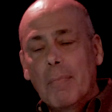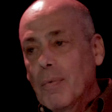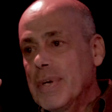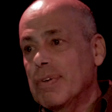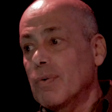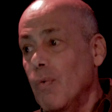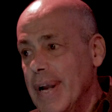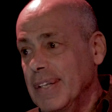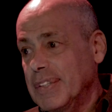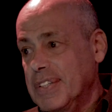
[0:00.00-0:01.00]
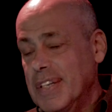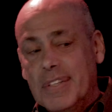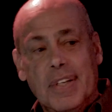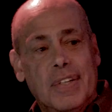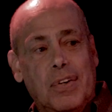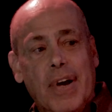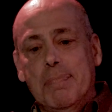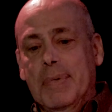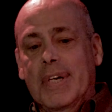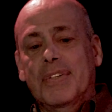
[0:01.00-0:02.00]
But when you're in weightlessness, it's
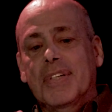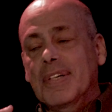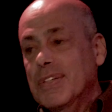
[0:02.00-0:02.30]
great because you